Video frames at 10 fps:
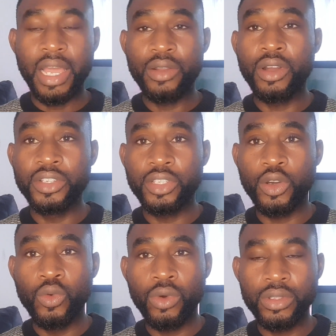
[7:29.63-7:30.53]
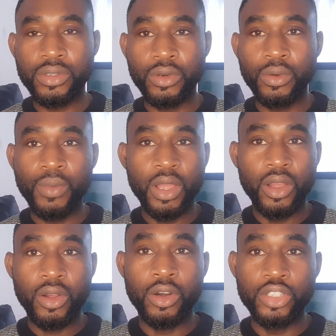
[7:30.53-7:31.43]
And the organization will want to
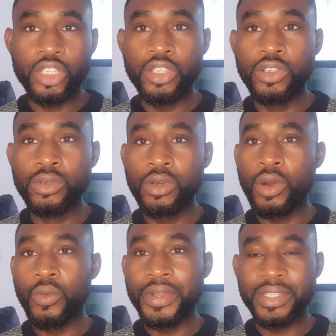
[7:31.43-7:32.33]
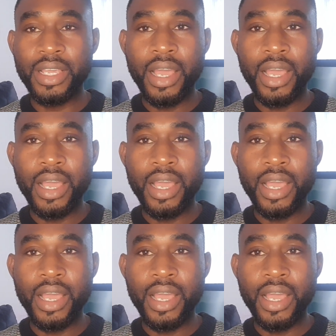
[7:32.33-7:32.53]
continue with